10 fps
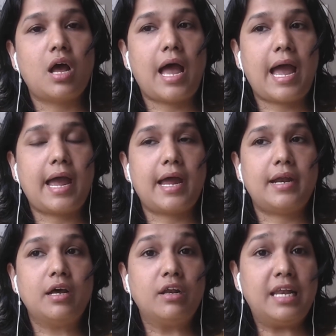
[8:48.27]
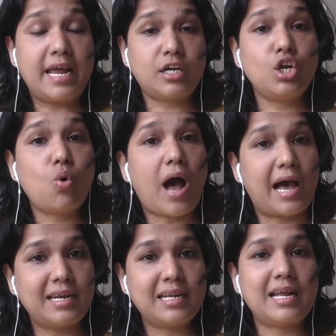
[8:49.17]
and let you
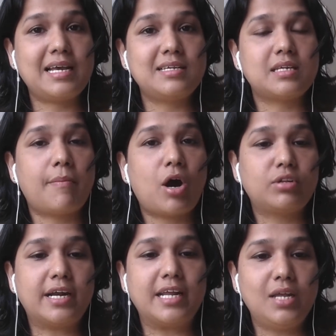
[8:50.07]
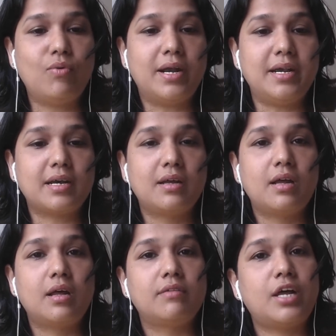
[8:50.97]
analyze about that event
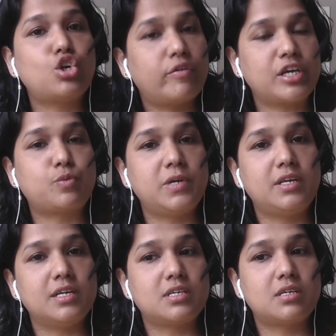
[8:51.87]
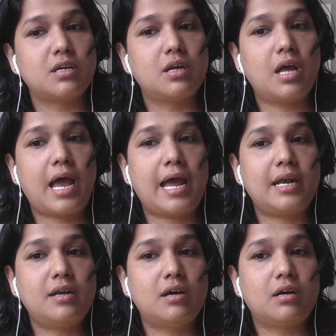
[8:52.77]
that you have experienced,
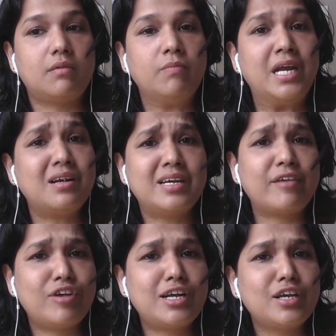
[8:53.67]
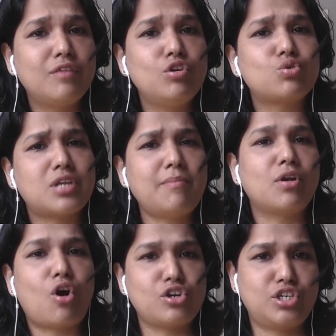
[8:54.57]
and it will definitely give you some
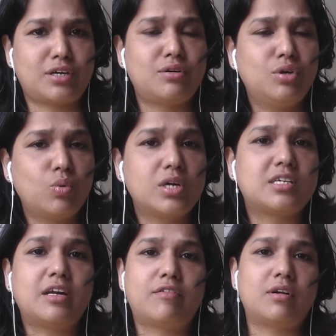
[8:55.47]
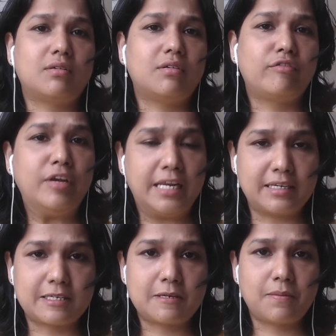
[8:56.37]
logic towards that
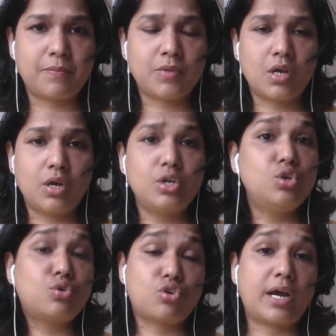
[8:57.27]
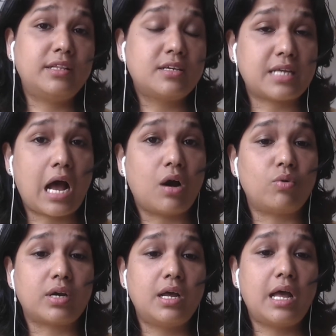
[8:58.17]
feelings. You try this out
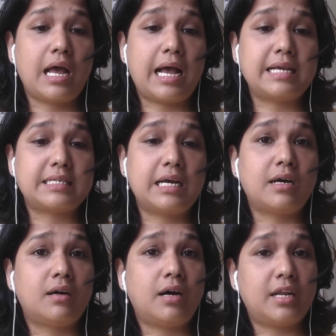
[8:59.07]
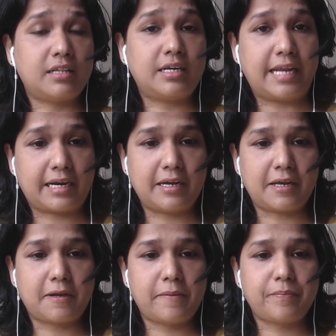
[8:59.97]
as another
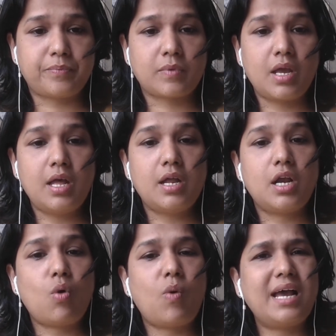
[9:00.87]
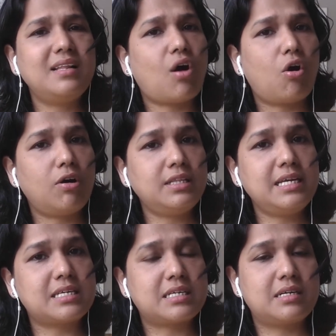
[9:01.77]
technique. Now, while all
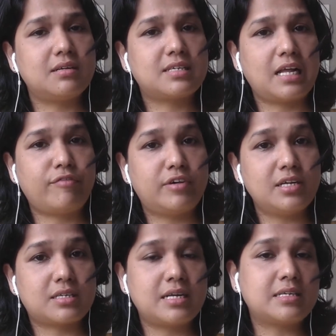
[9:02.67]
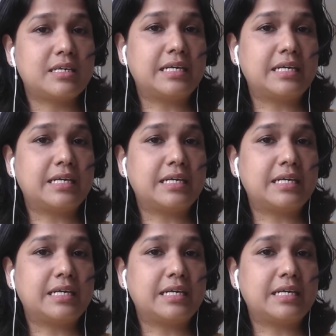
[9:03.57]
these self-distancing